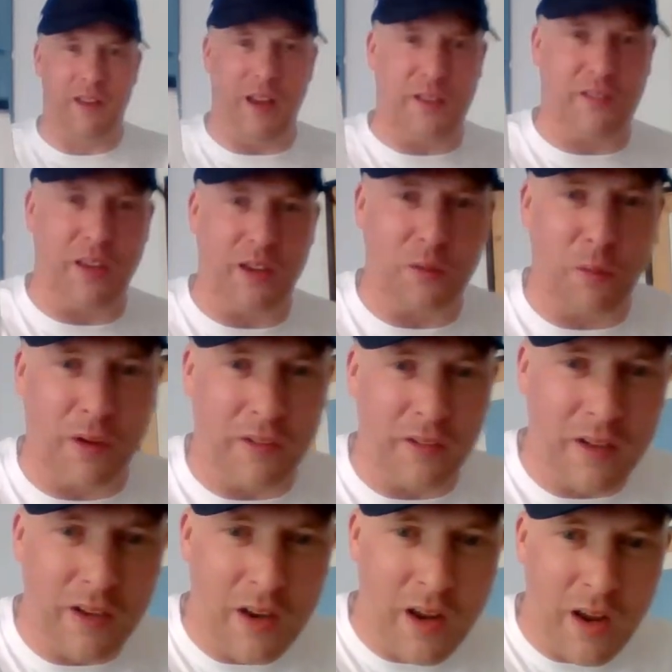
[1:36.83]
It's this one.
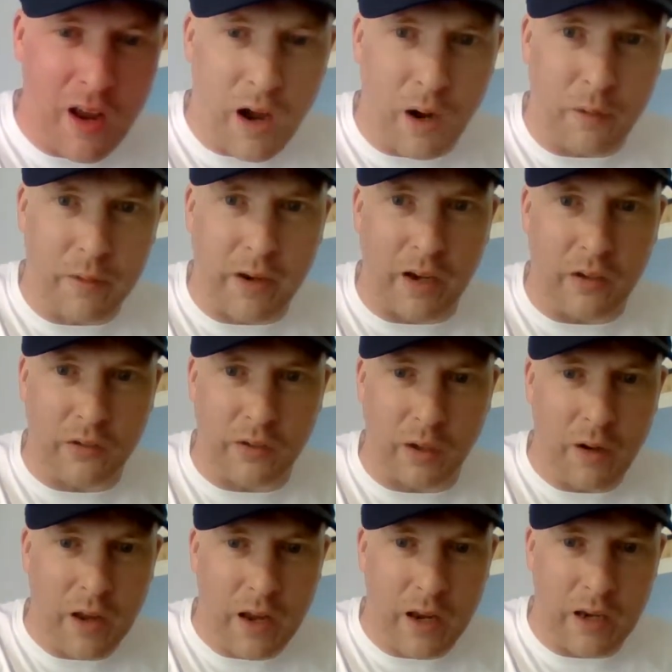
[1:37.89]
Okay,
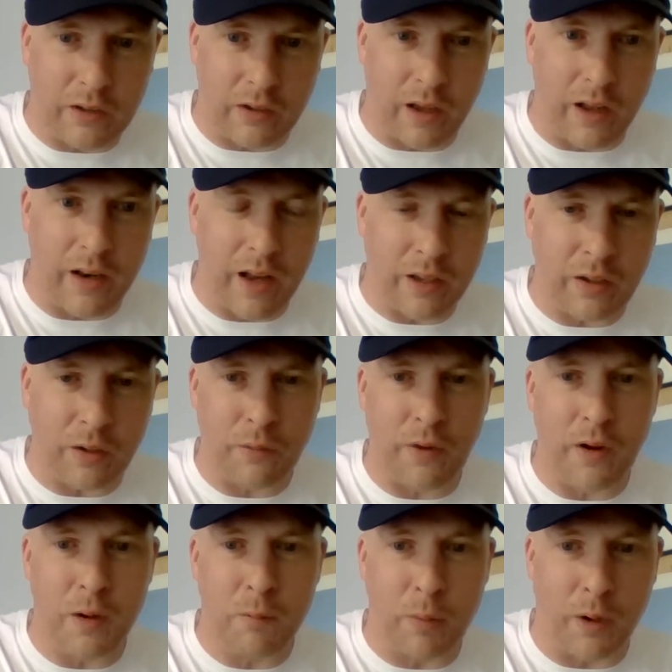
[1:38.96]
so it's
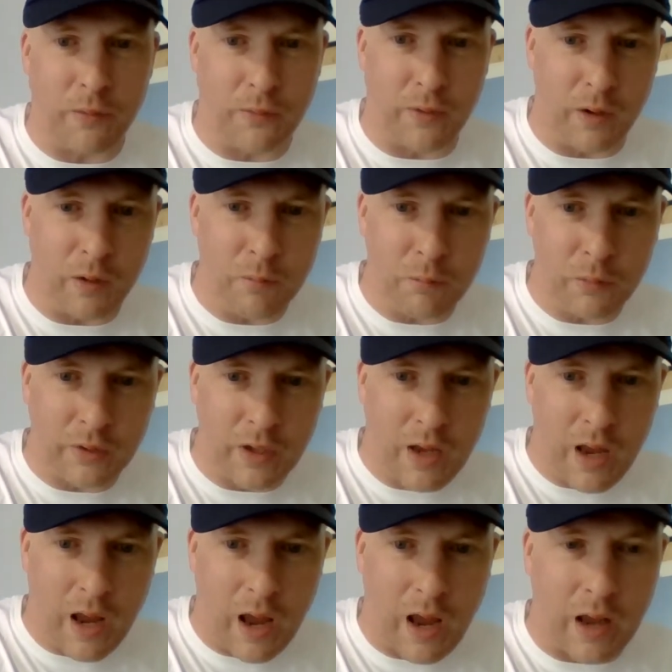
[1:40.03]
LATTAFA Perfumes,
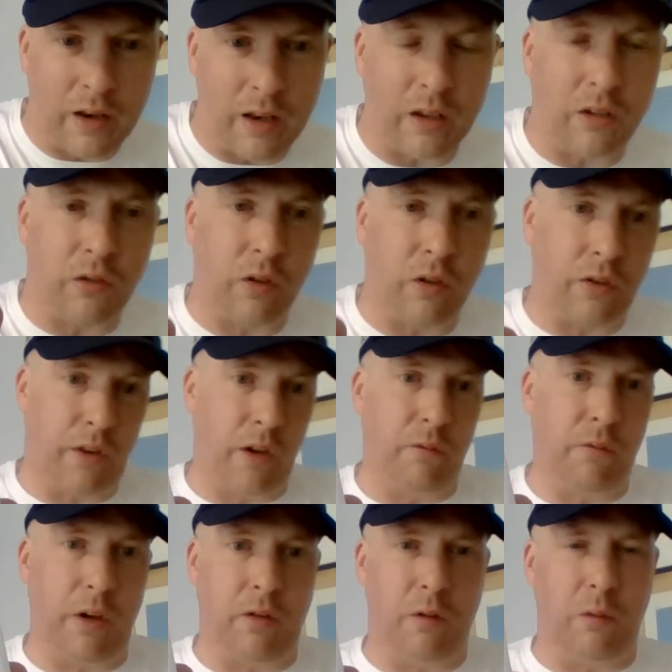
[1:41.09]
and it's just the
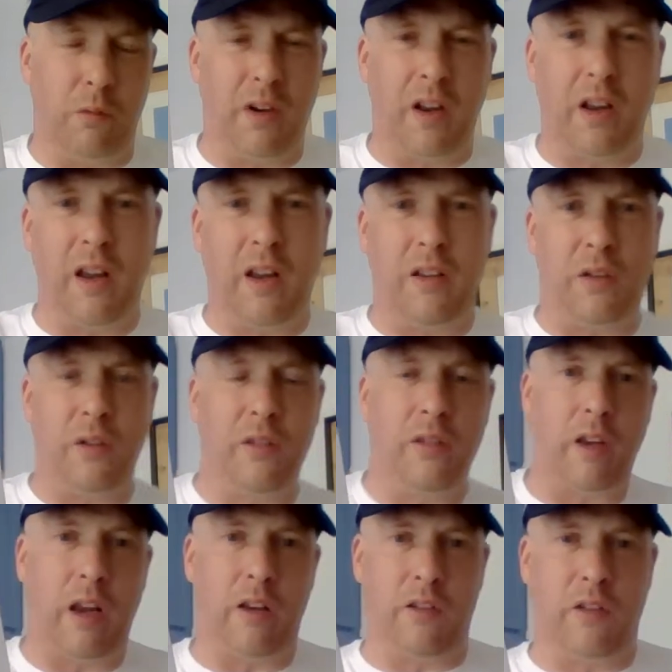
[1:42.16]
original one.
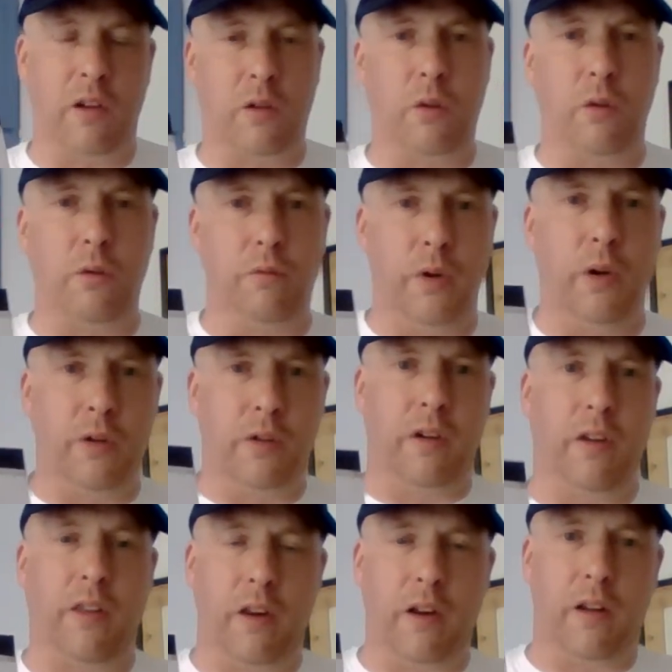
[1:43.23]
It's not called Rouge or
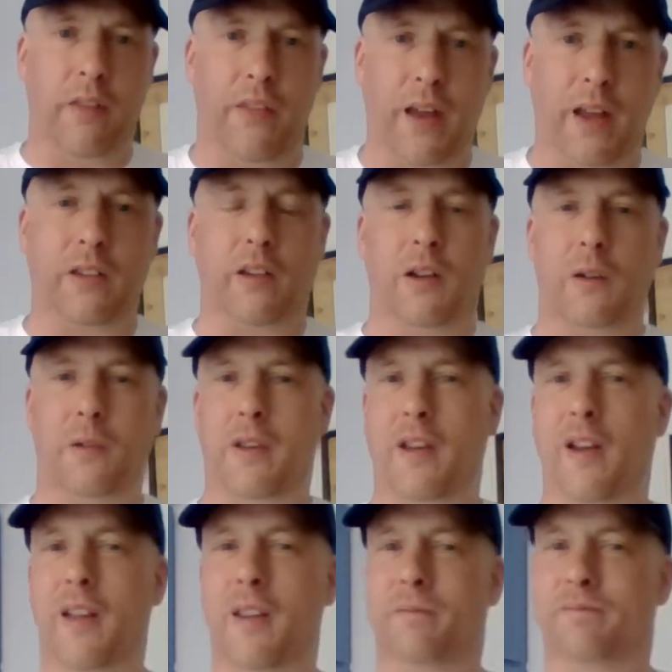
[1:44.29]
anything like that.
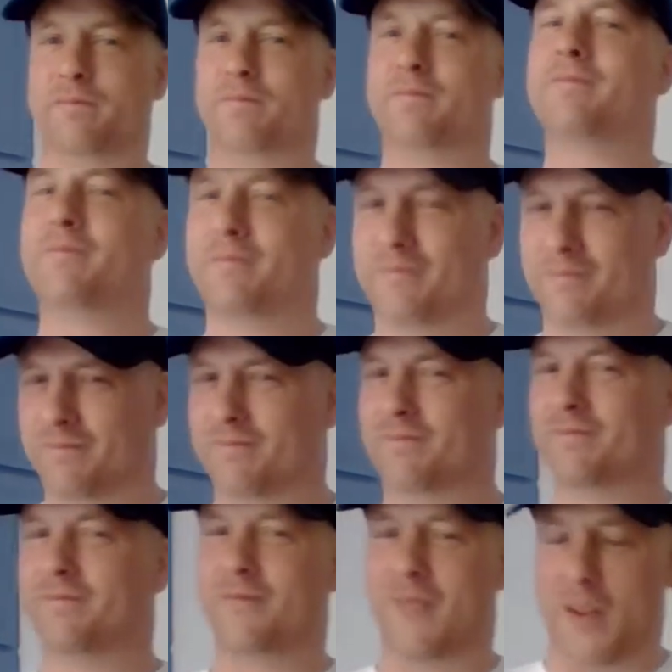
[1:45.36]
Okay,
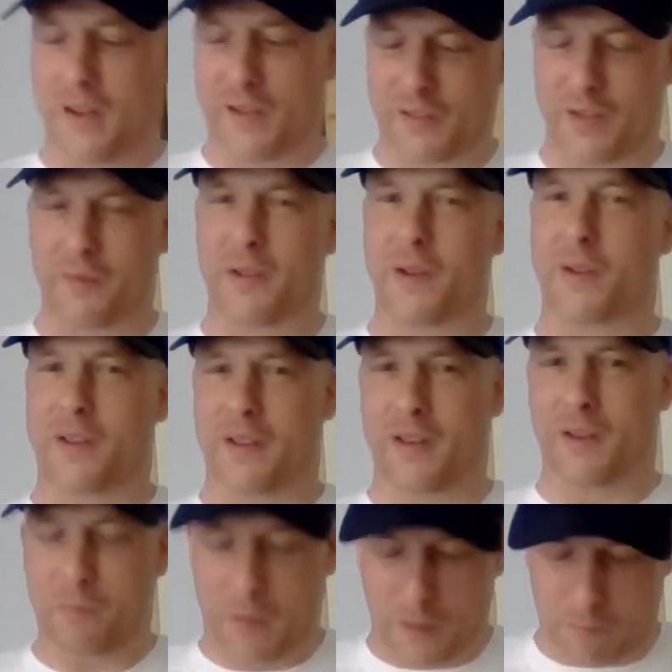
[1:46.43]
let's have a look at
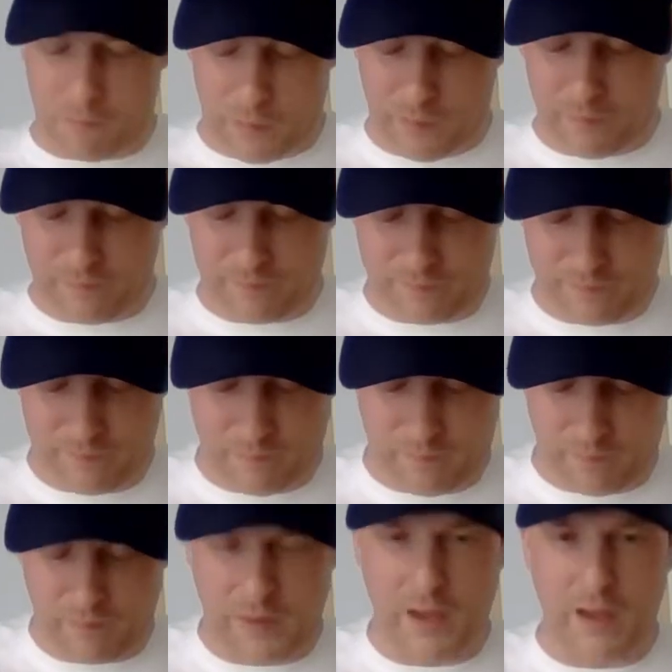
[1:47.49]
this bad boy.
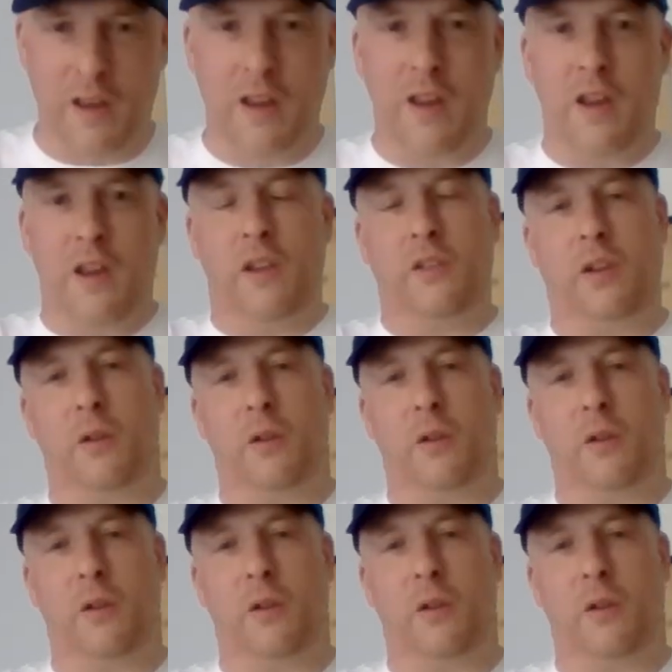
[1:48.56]
So